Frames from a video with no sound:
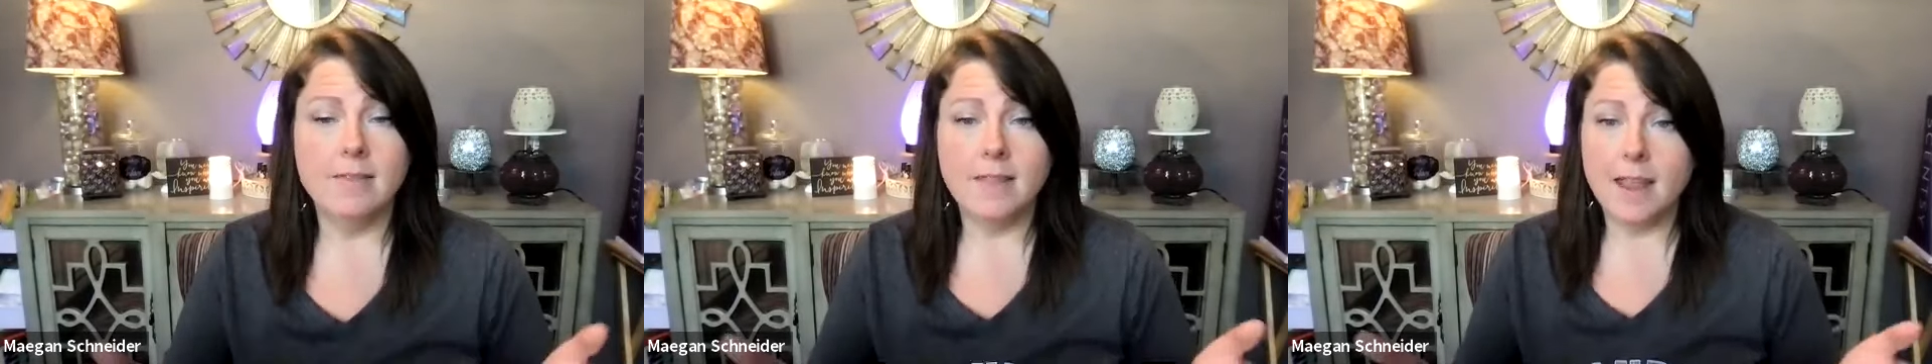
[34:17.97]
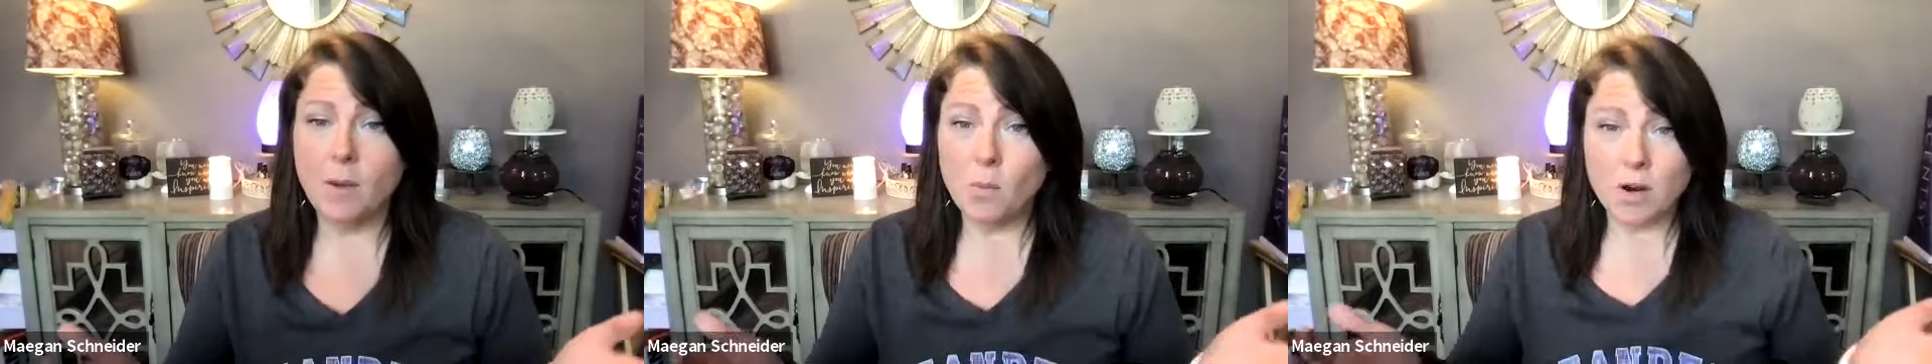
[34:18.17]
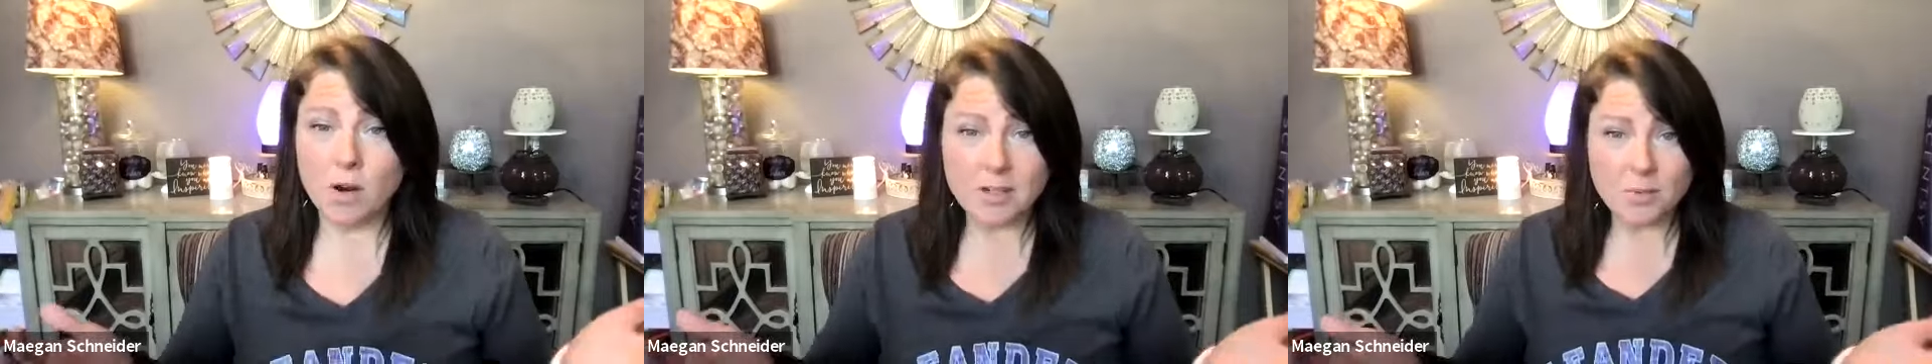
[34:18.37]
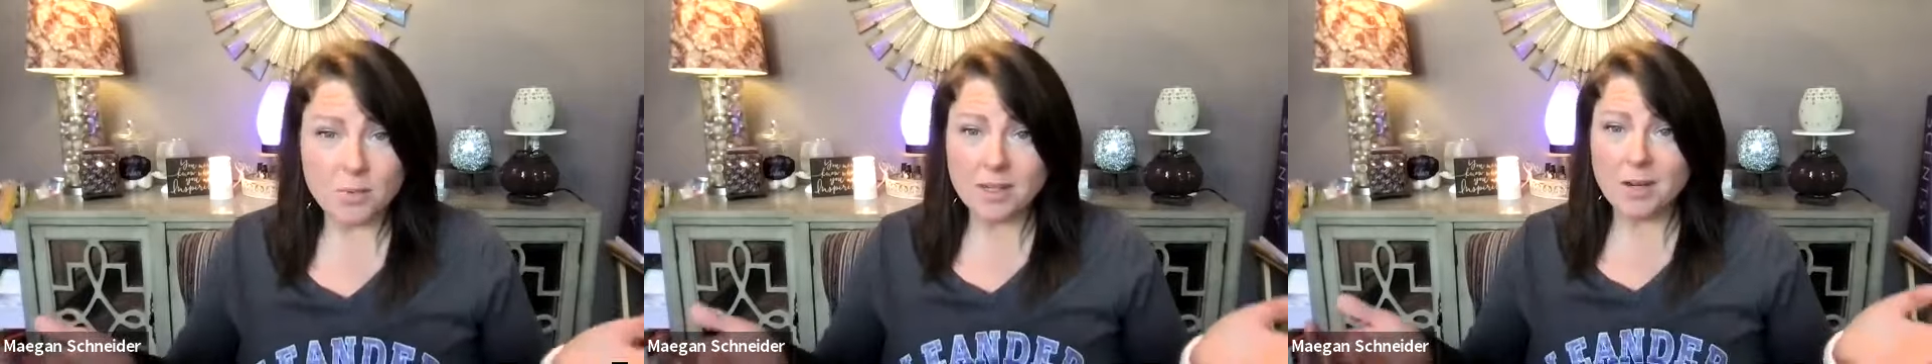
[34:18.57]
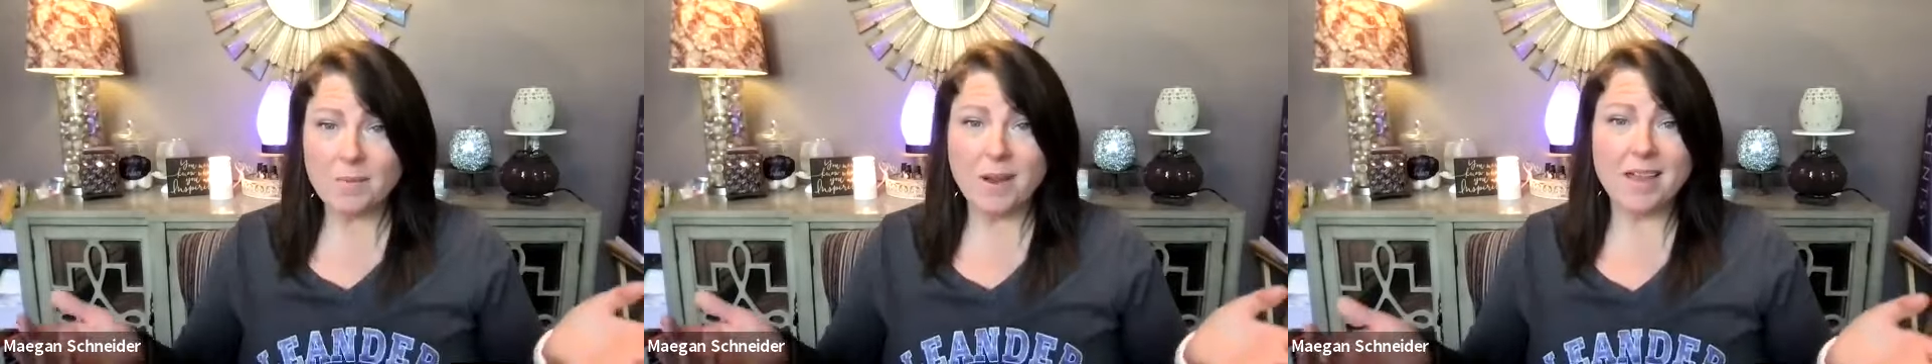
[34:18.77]
It worked
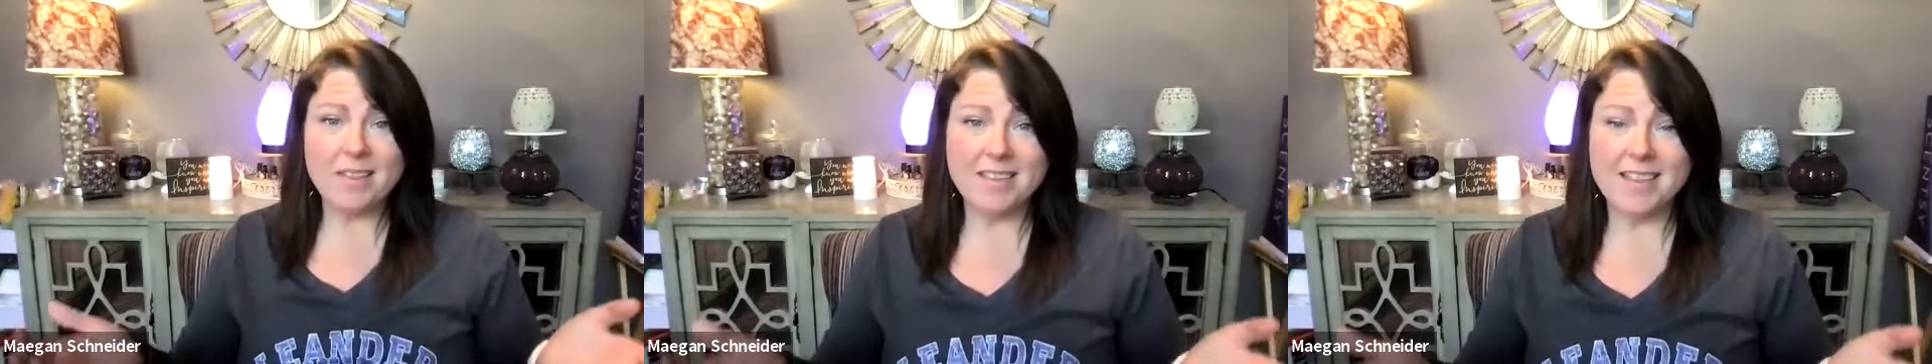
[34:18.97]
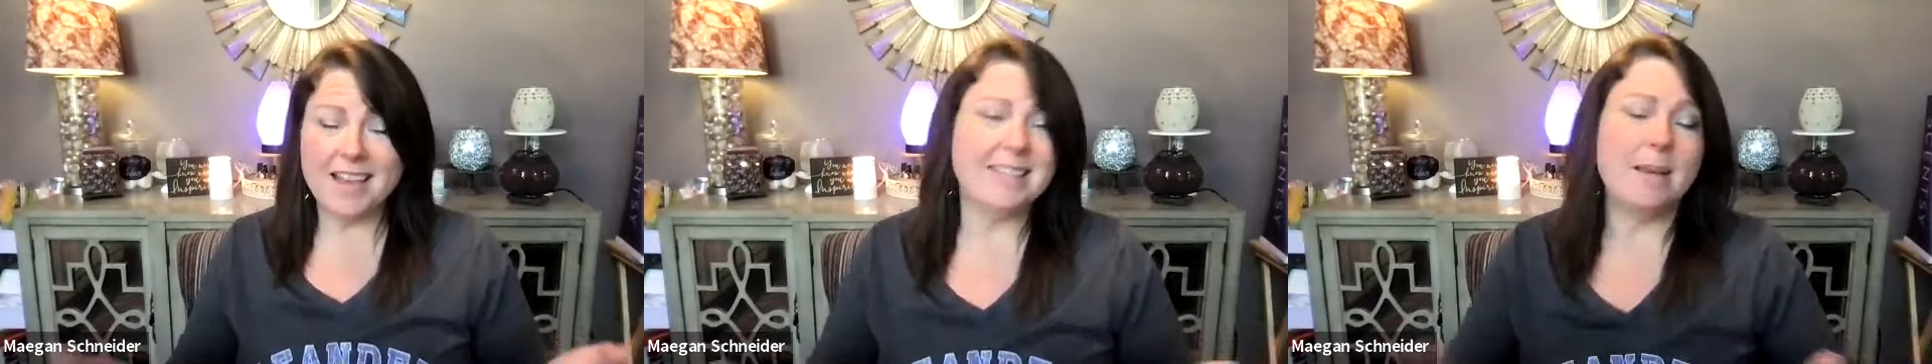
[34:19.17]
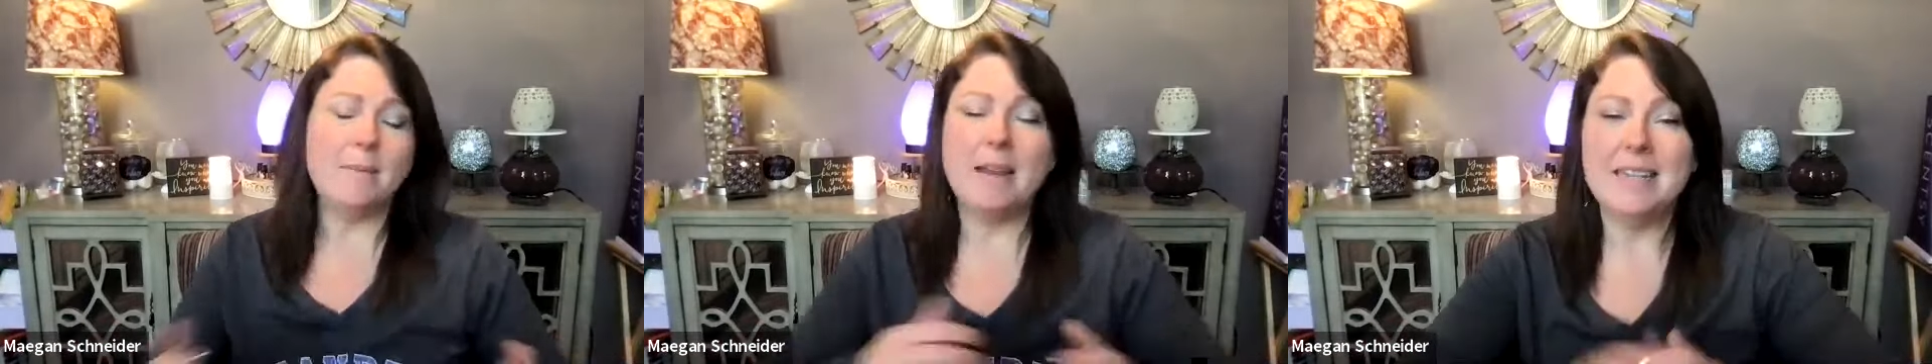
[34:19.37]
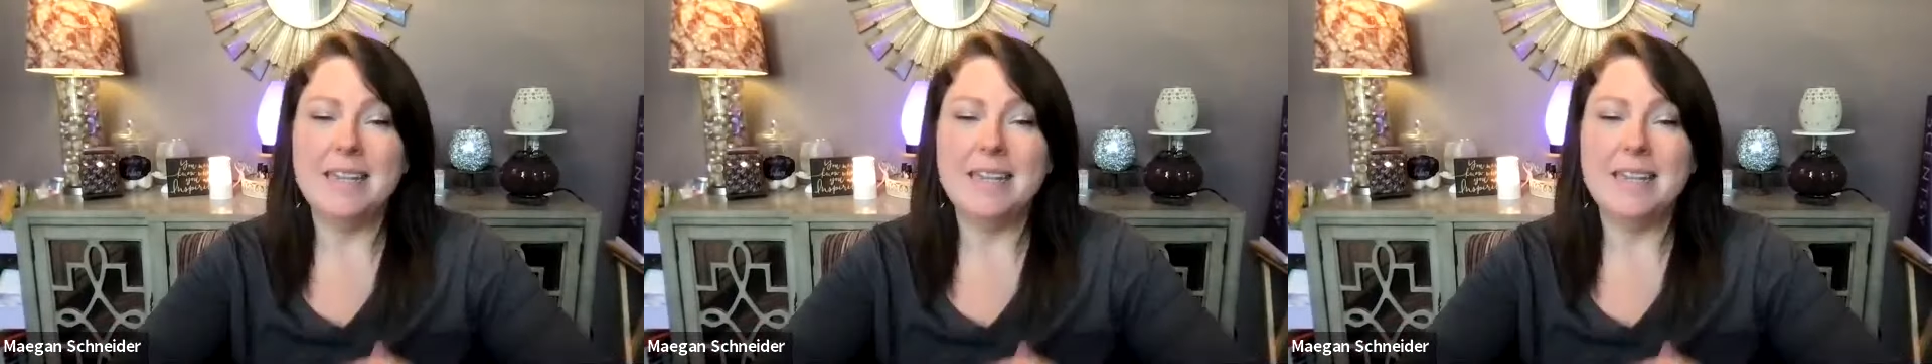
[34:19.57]
really well the last time I